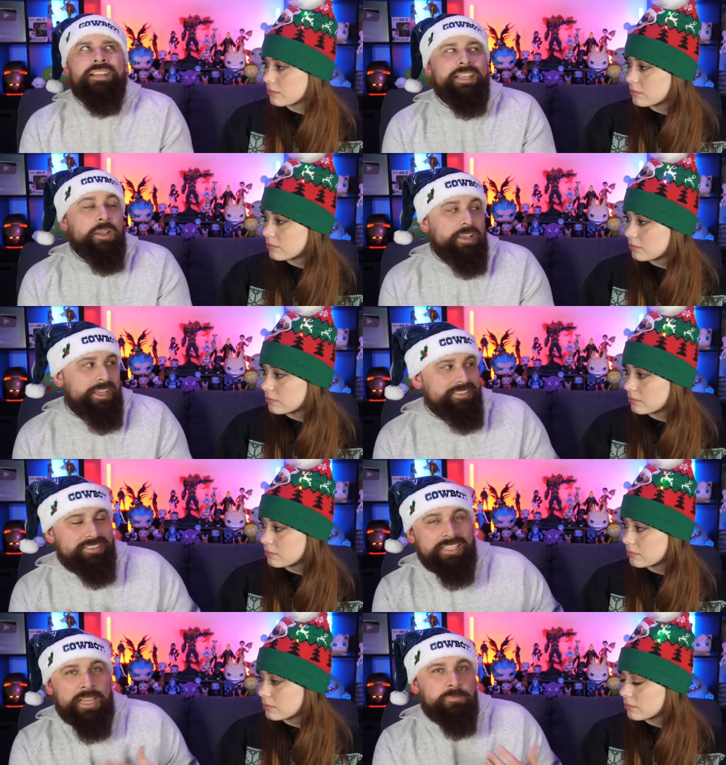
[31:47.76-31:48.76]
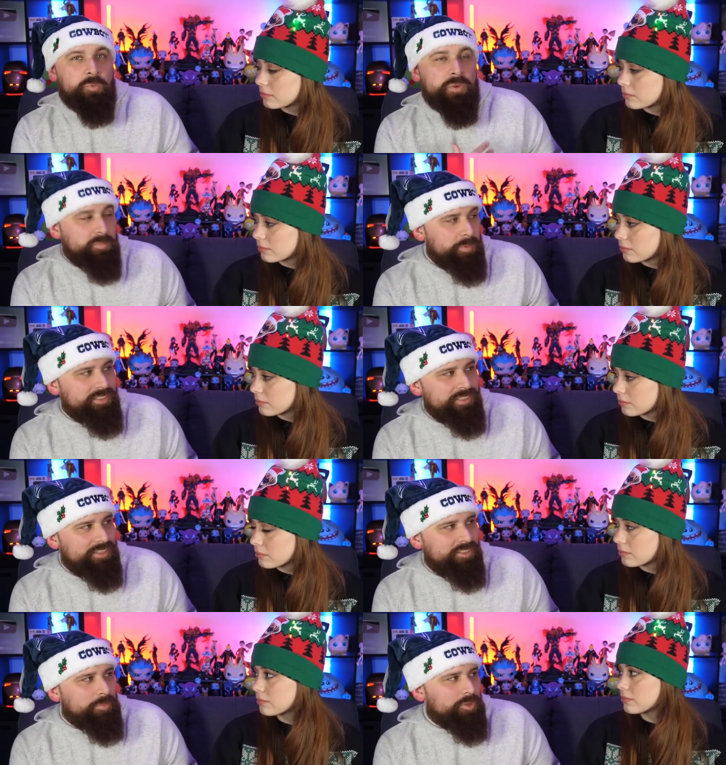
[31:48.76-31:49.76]
Speaker 1: like as the time we've been
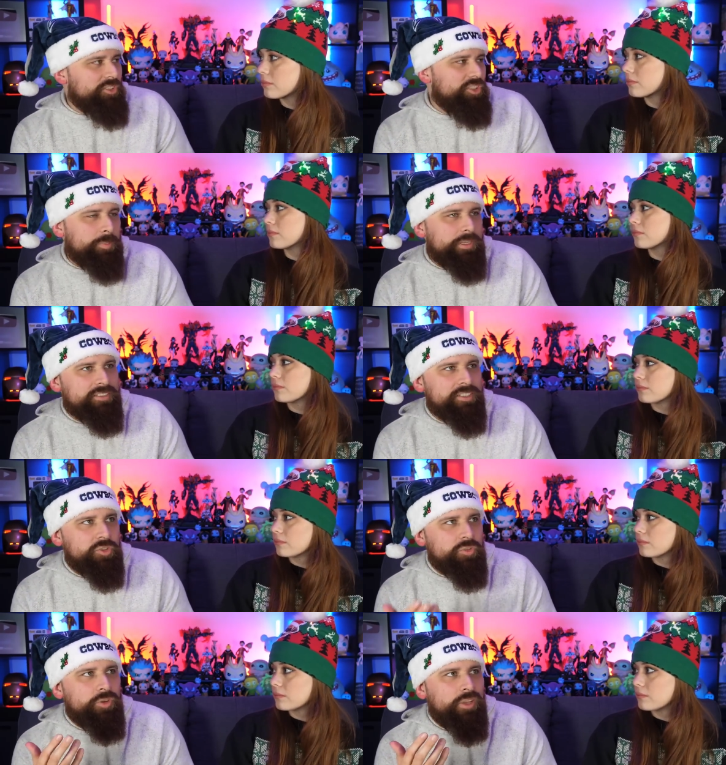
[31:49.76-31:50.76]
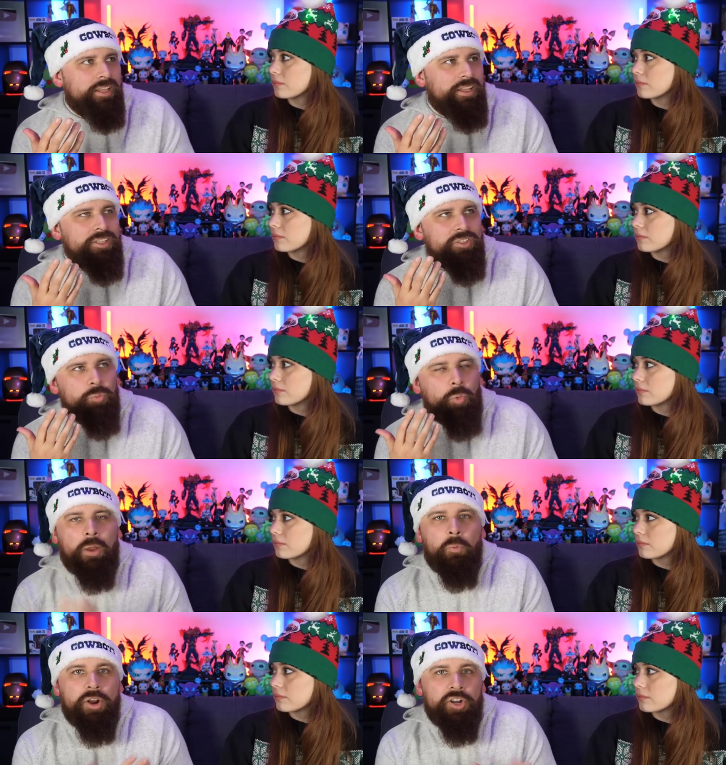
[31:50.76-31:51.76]
together, mostly just because I knew I
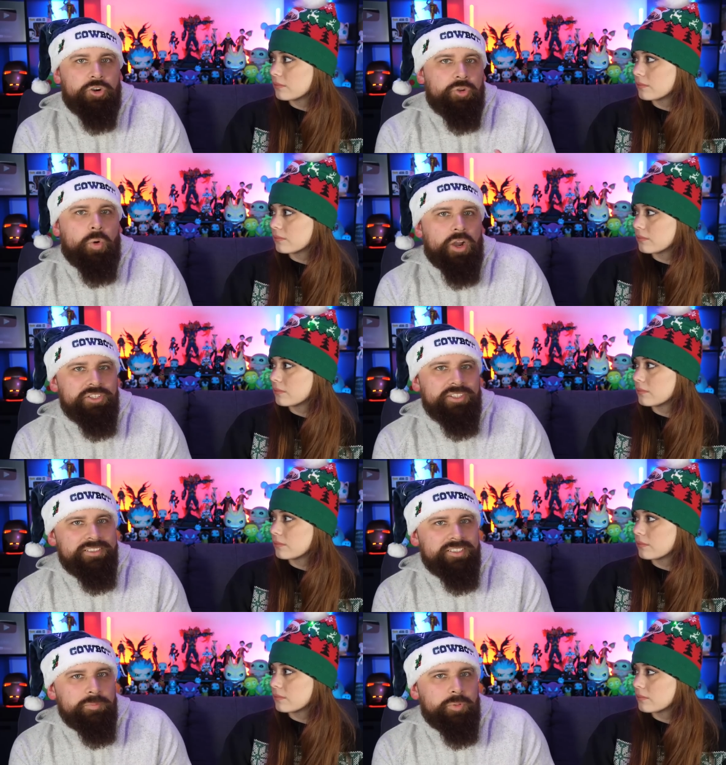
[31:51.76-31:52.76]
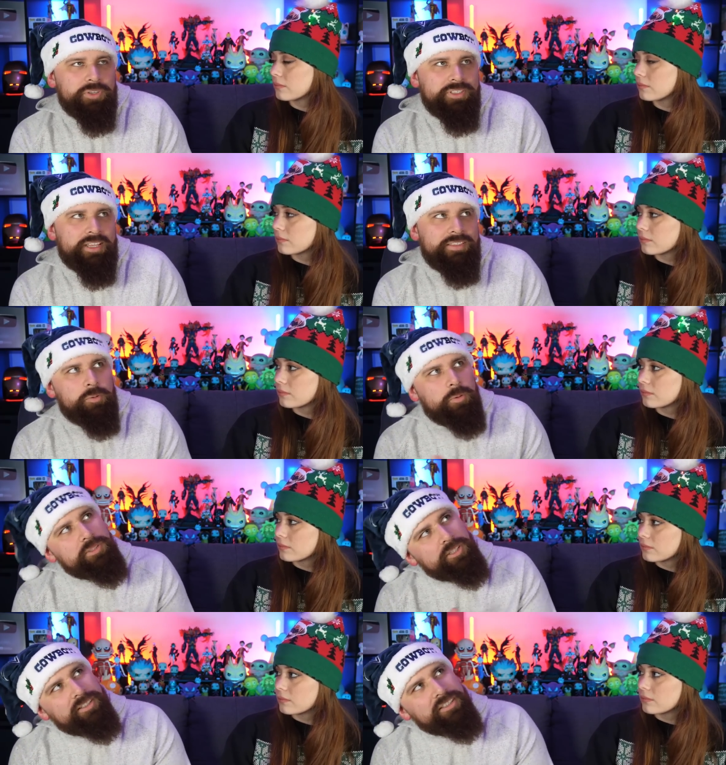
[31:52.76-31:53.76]
wanted her to watch it at some point, and then when we
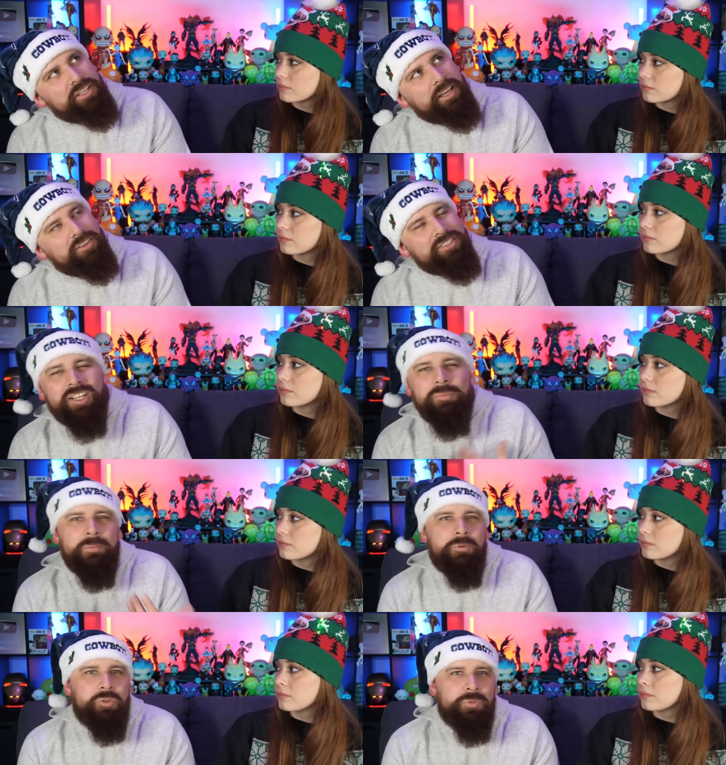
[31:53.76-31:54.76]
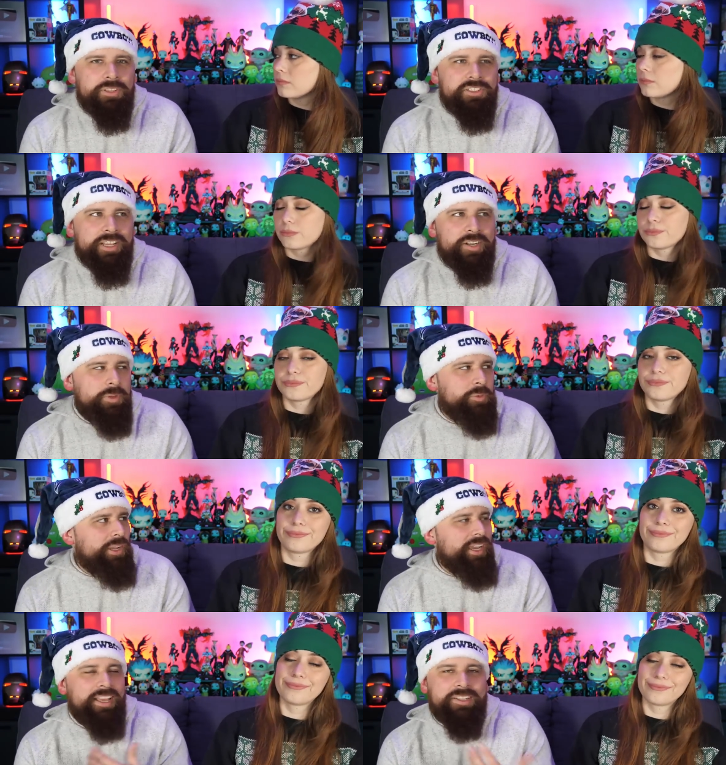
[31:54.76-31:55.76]
started the channel, I was like, oh, maybe we'll do it for the channel, but we
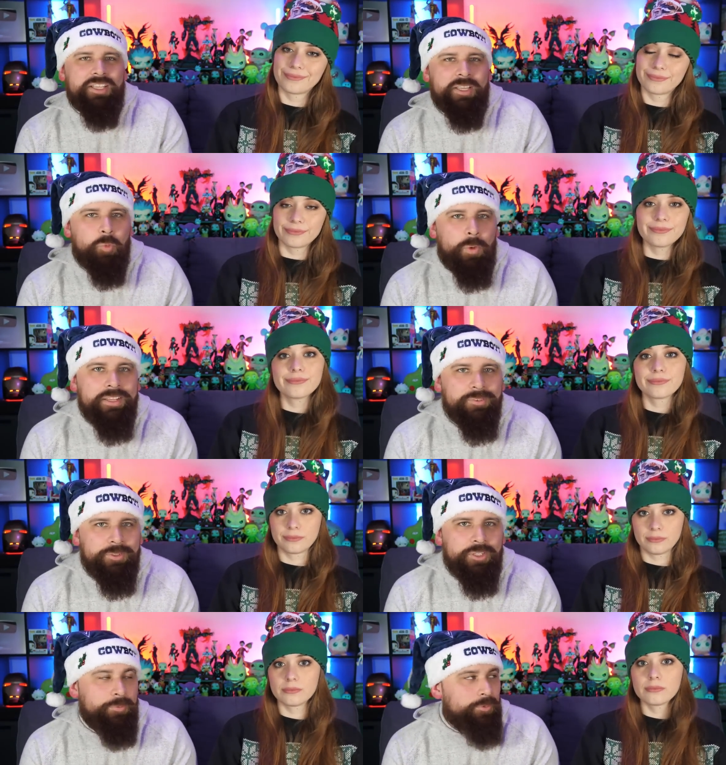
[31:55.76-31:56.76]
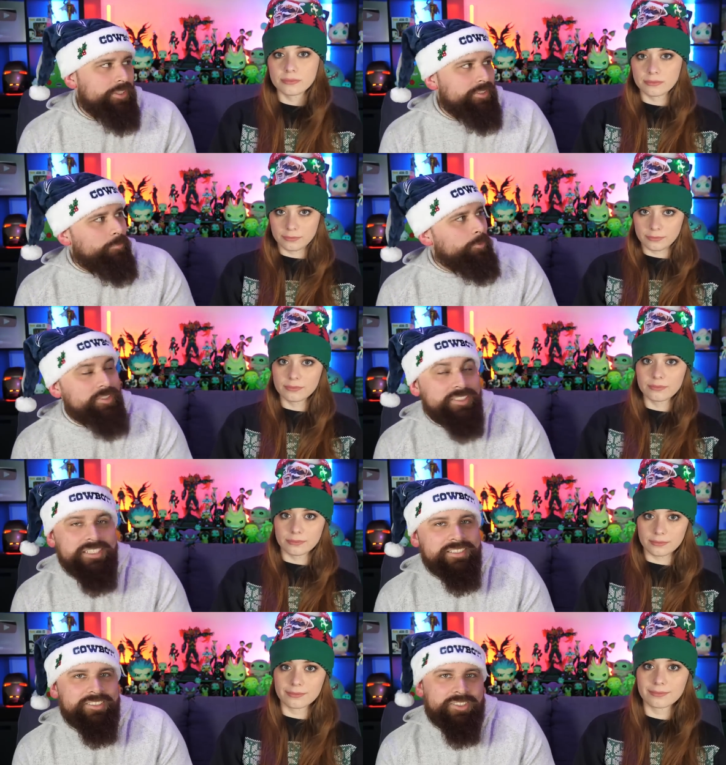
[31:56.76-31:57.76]
kind of have to like wait, you know, for the for the
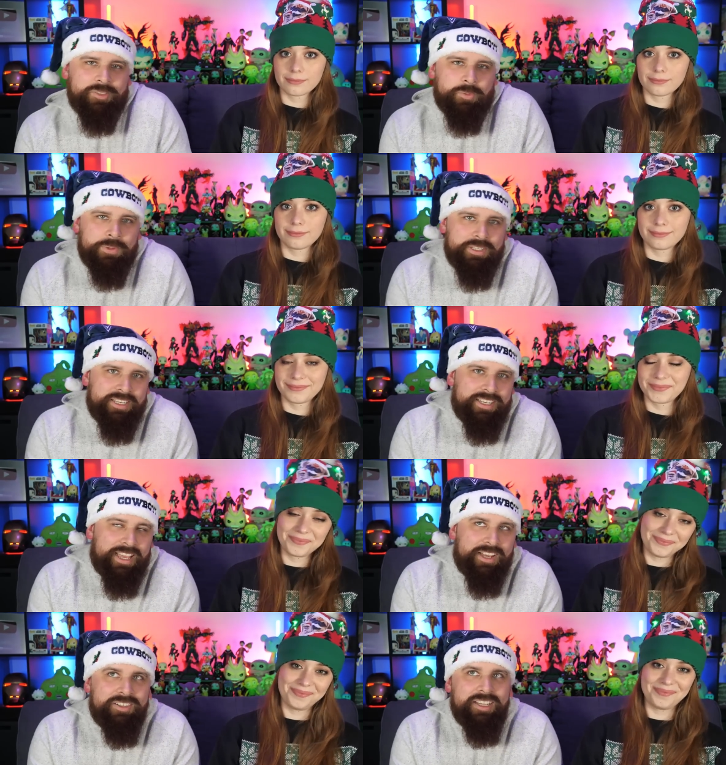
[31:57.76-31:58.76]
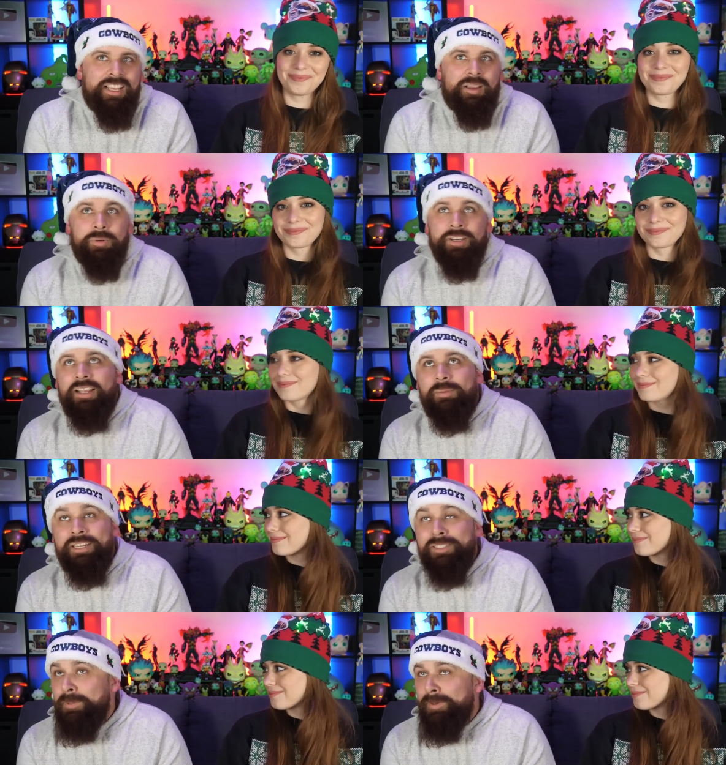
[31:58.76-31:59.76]
season, so that's why we did it now. But I
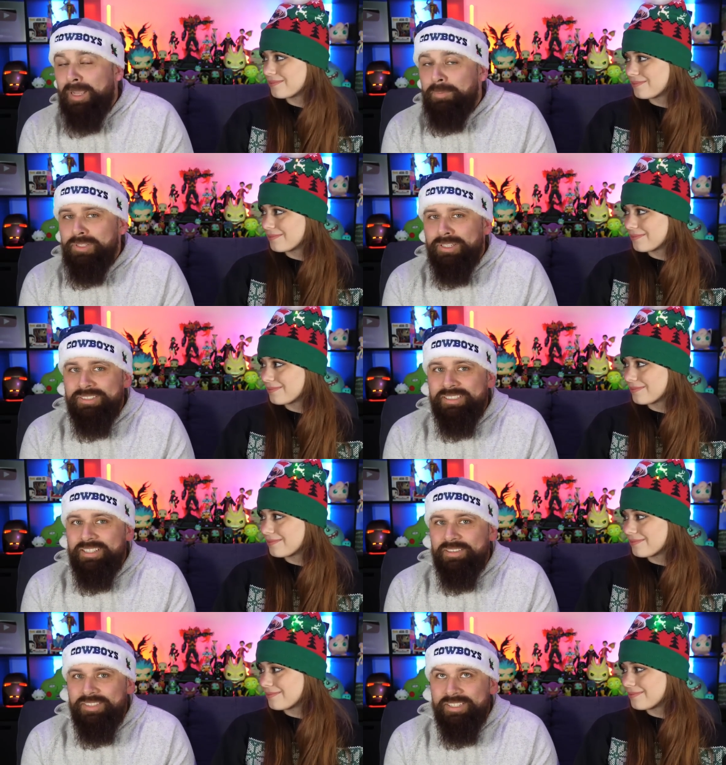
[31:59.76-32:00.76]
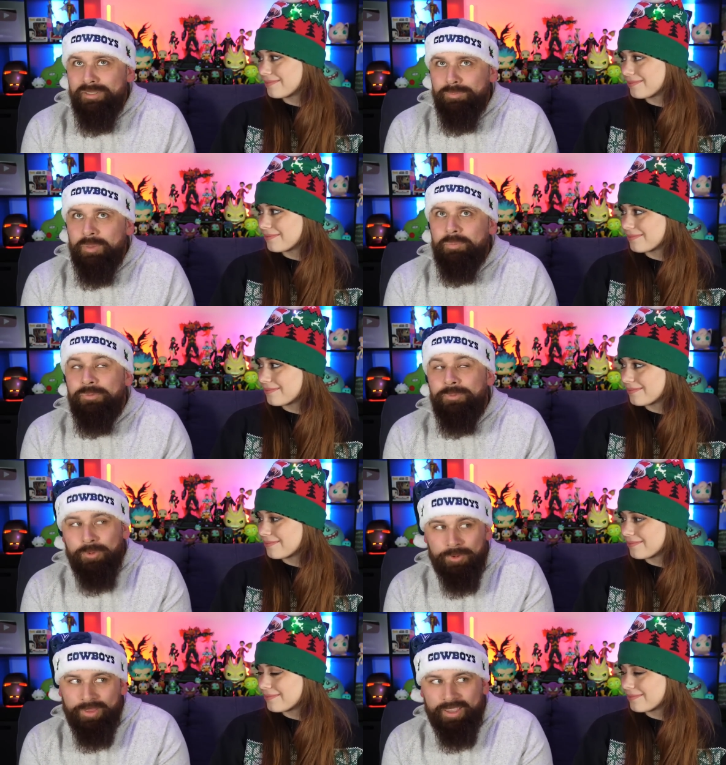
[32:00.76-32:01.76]
mean, it's been a couple years since I've seen it, but
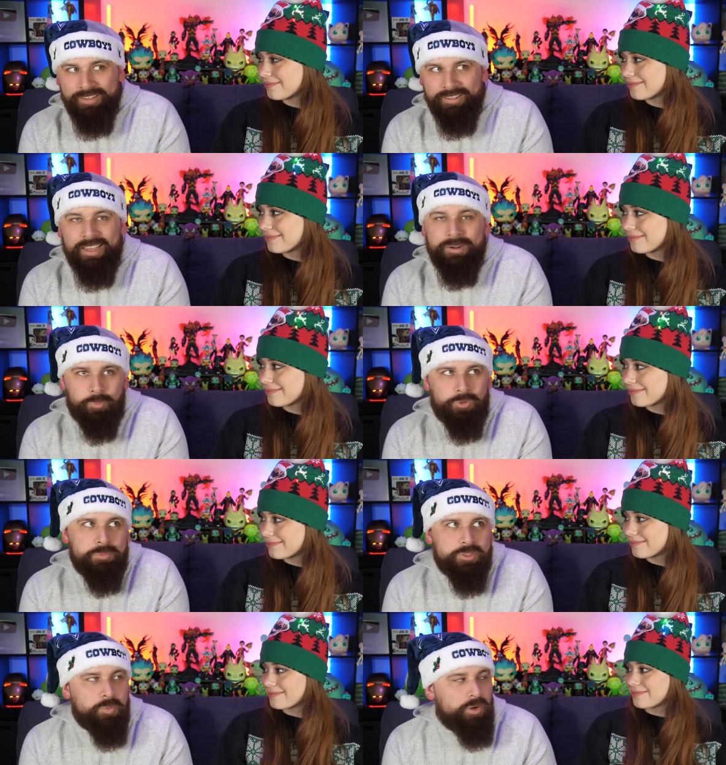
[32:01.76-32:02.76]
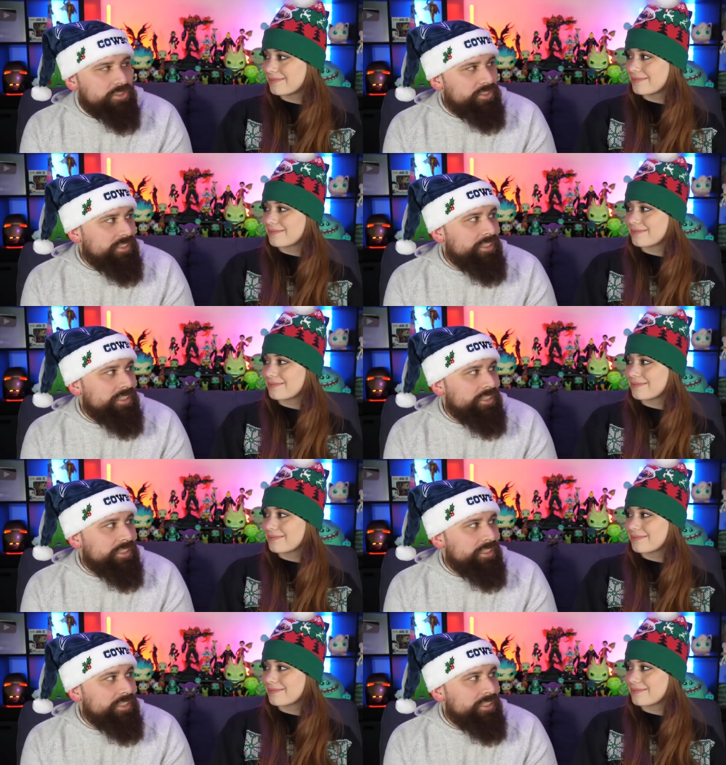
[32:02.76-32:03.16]
before that, I pretty much watched it